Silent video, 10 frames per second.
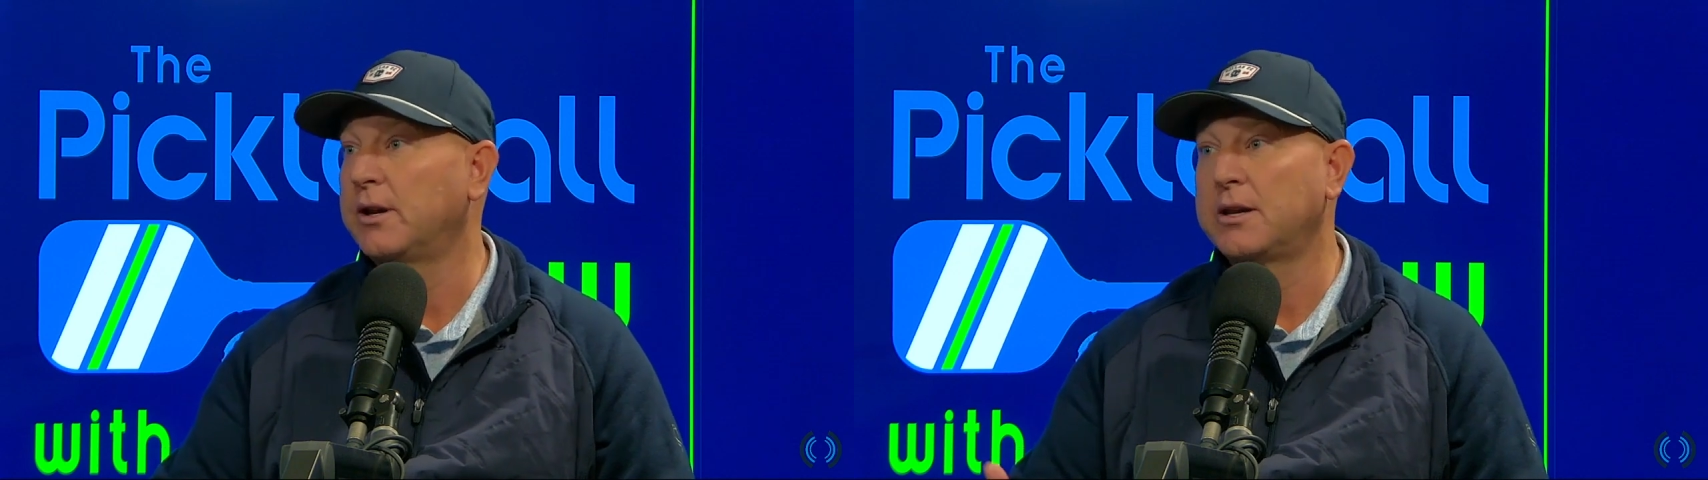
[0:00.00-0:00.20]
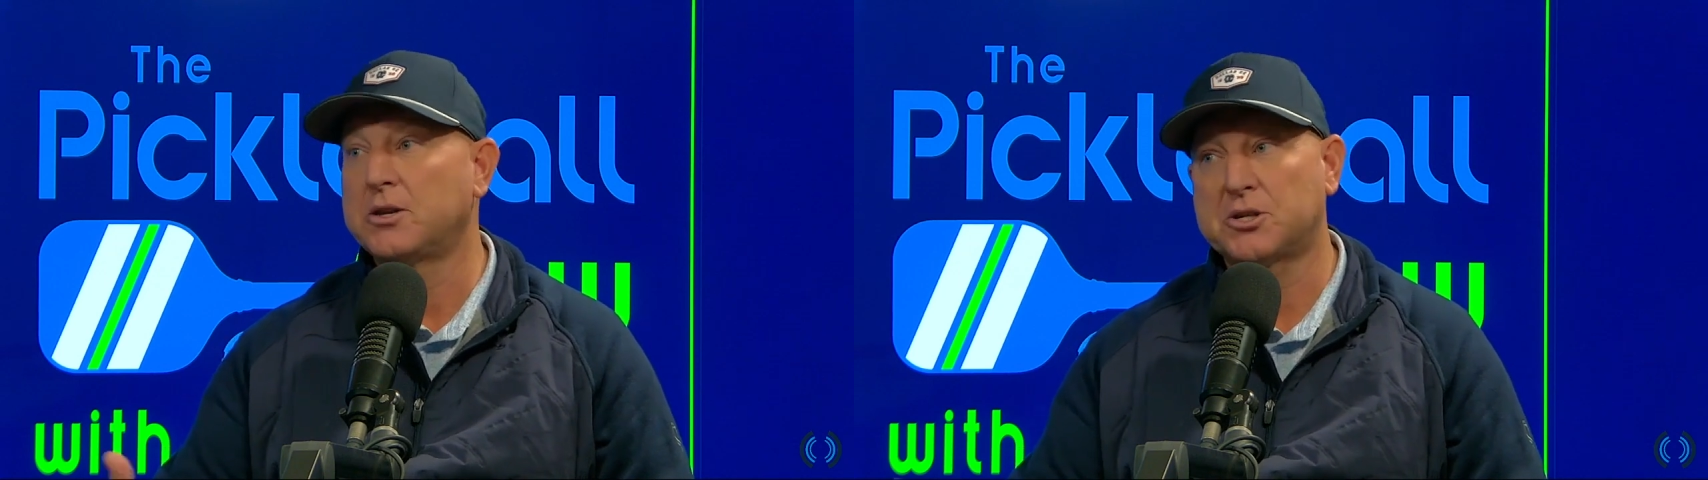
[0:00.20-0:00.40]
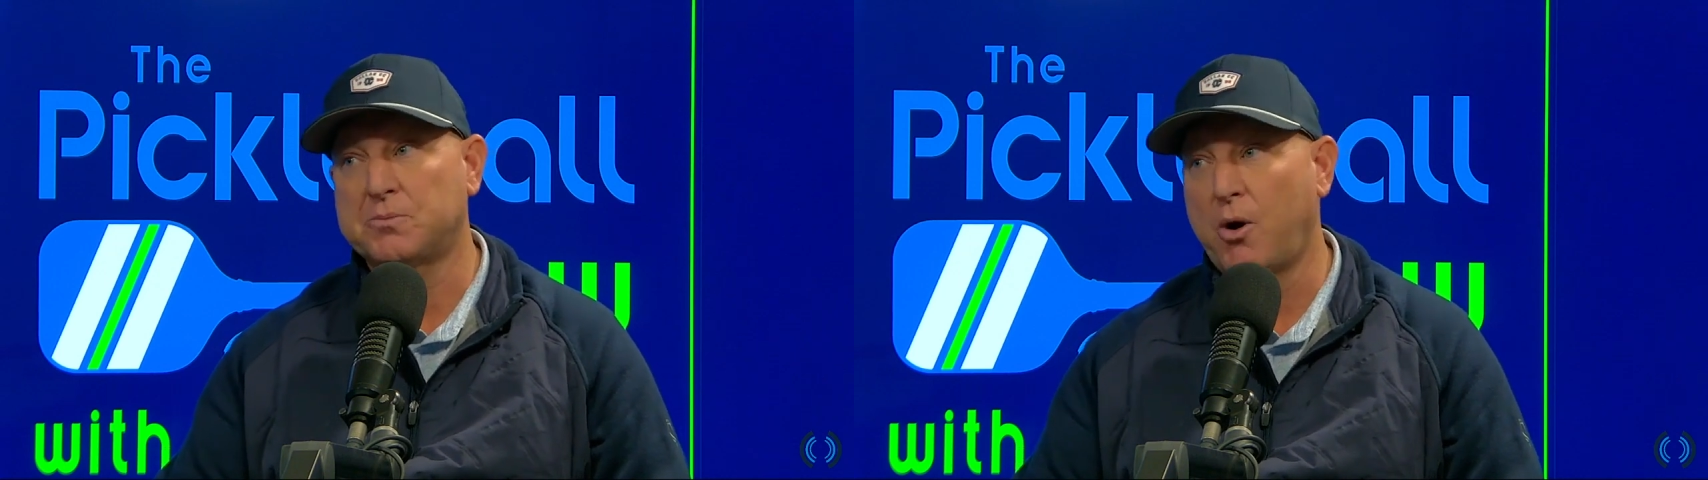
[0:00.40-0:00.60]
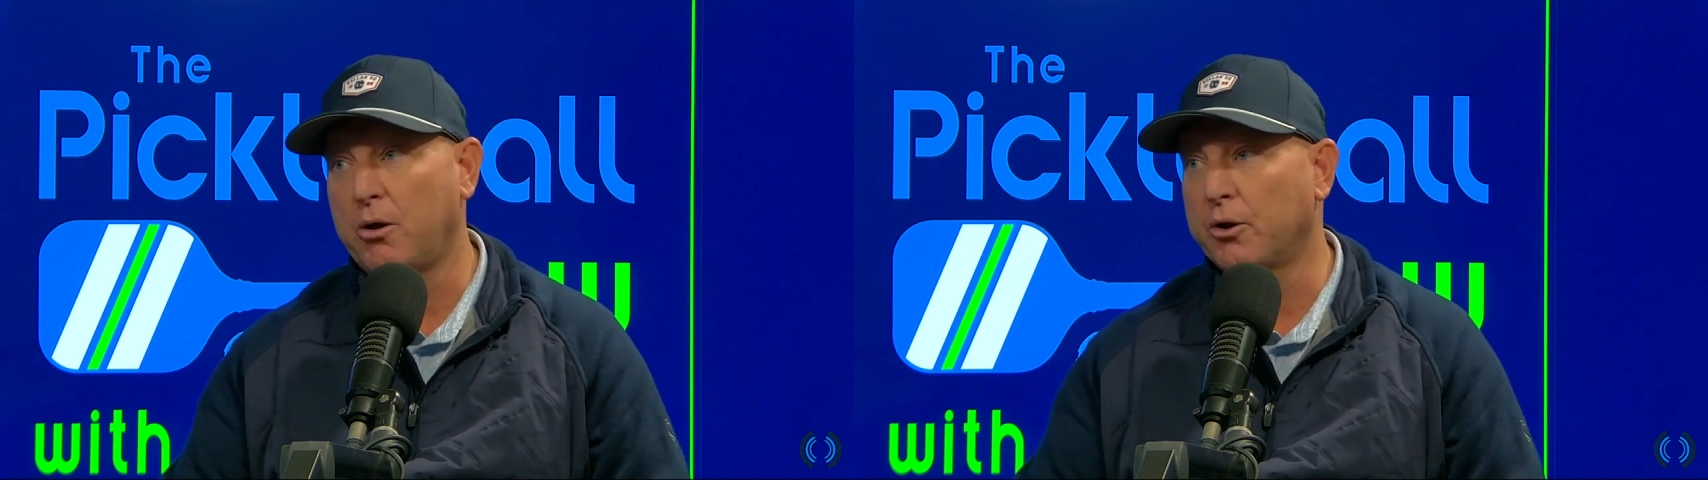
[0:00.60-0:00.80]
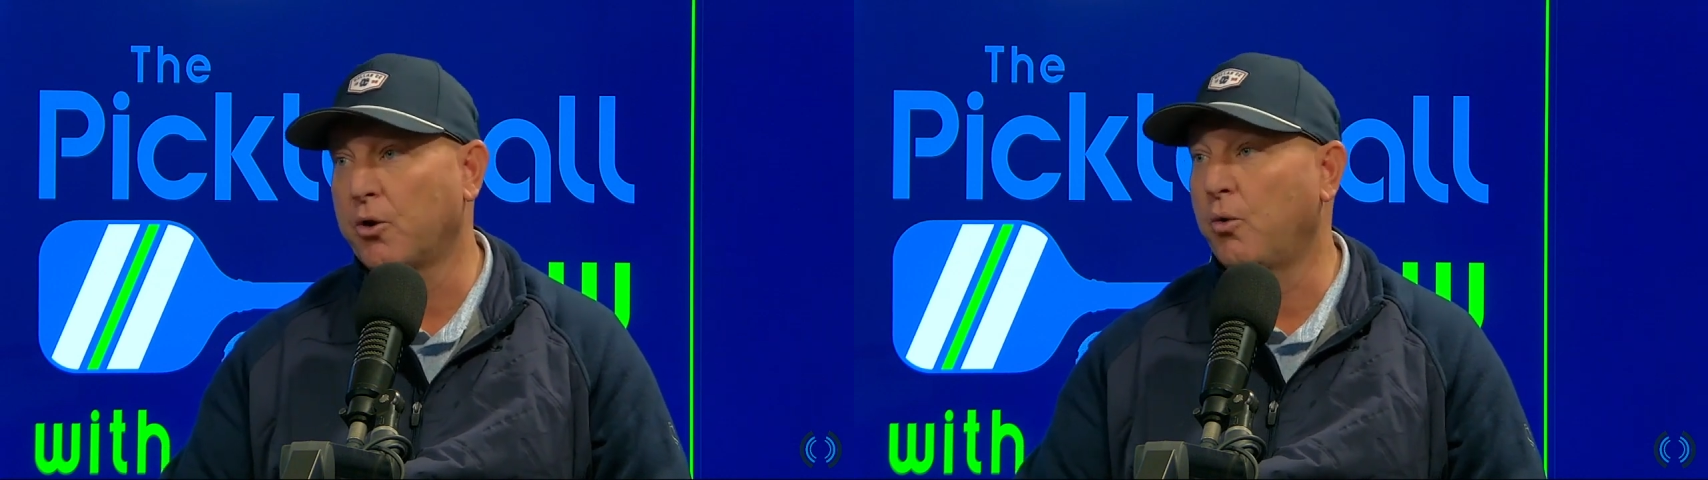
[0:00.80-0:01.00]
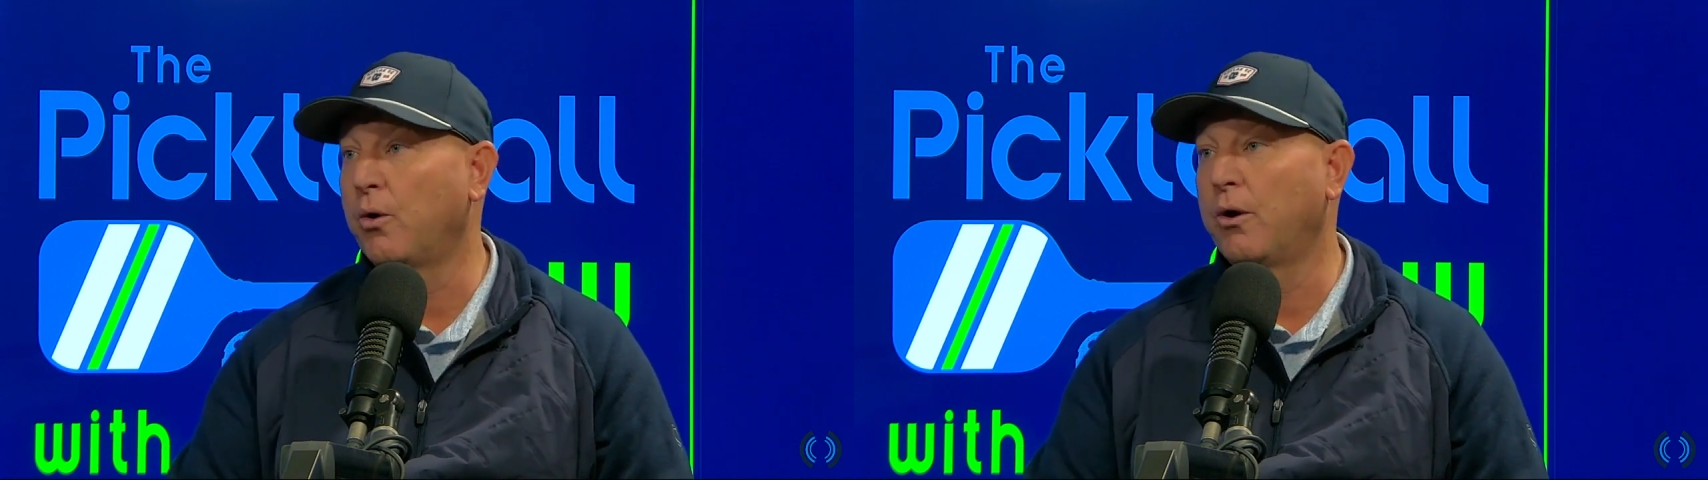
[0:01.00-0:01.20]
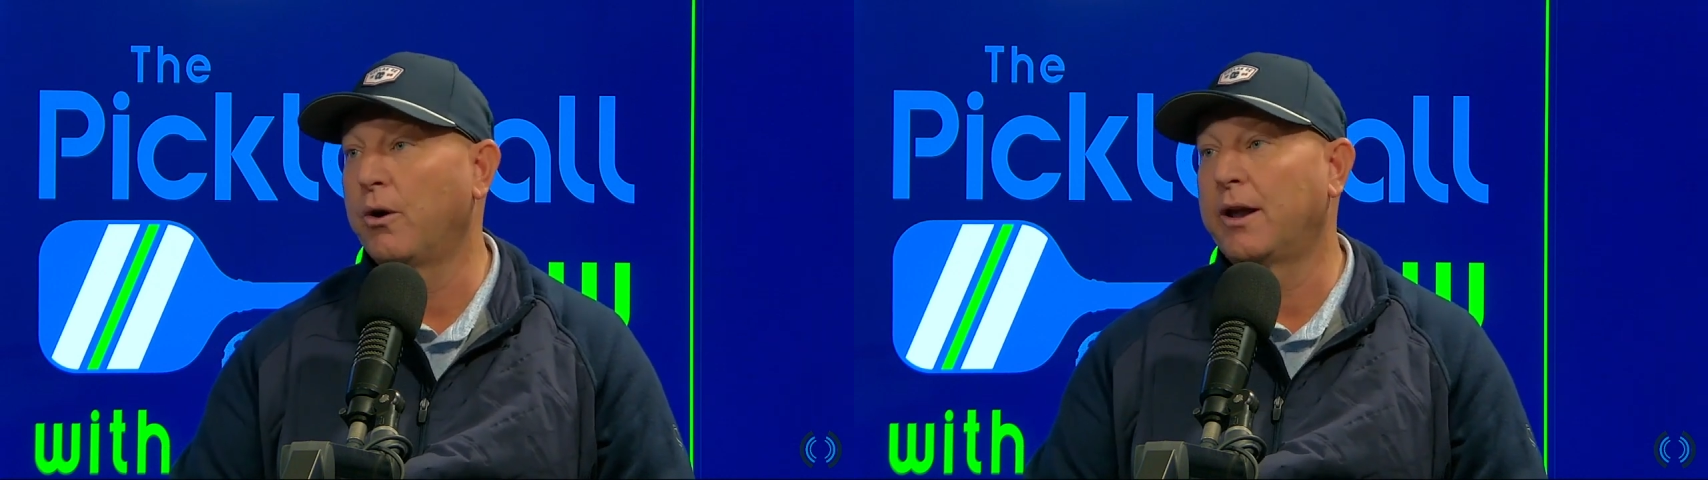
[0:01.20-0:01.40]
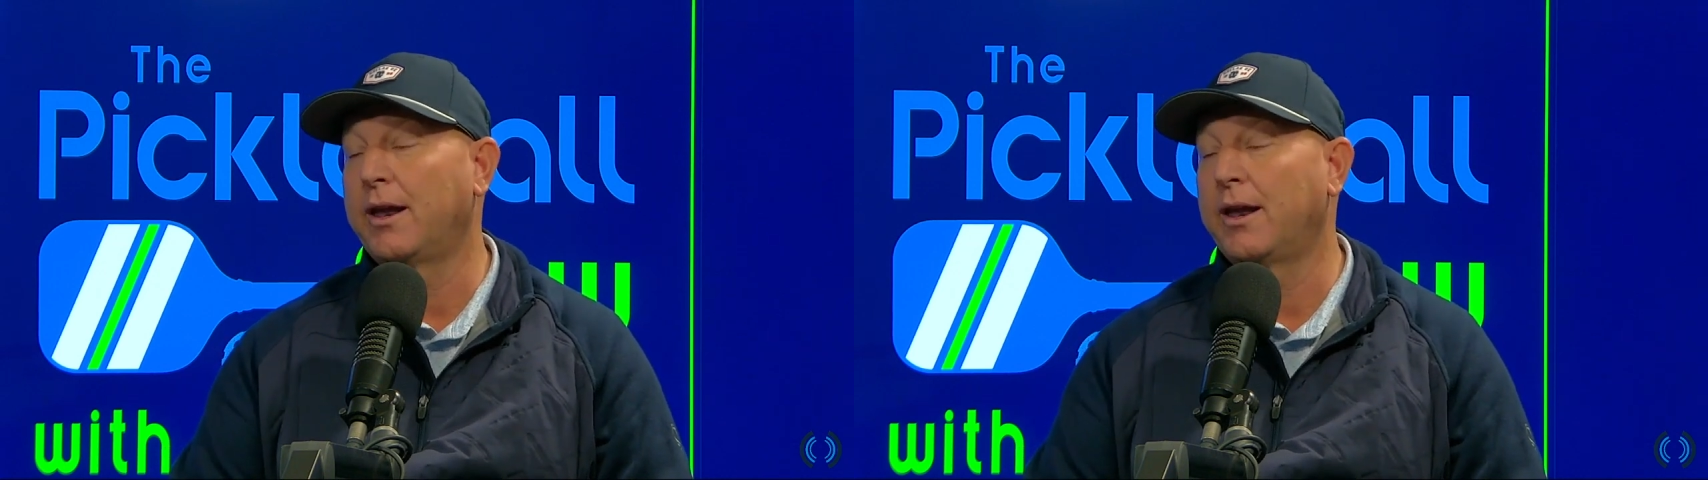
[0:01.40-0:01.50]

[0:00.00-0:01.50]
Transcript: and it's a smaller court.